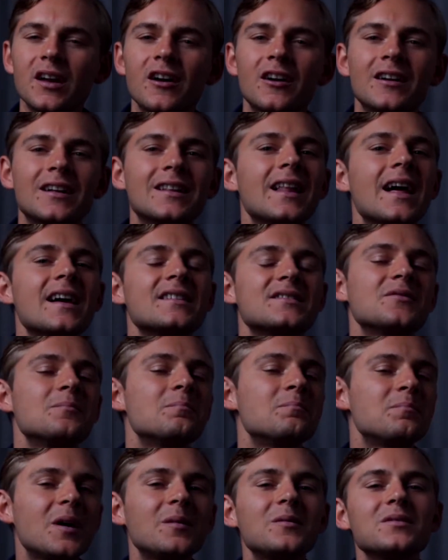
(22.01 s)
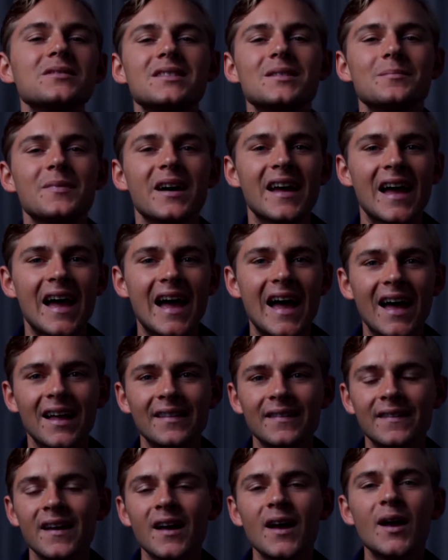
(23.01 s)
a glass of bubbles in my
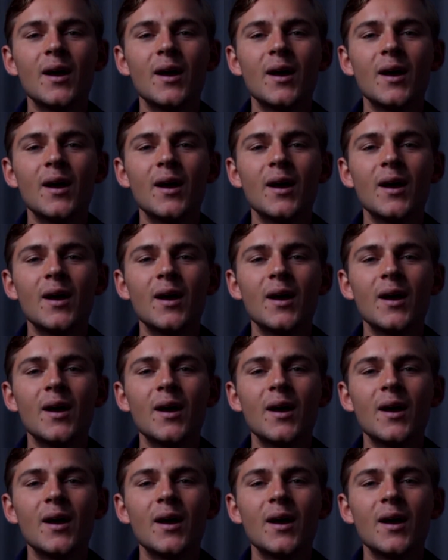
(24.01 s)
hand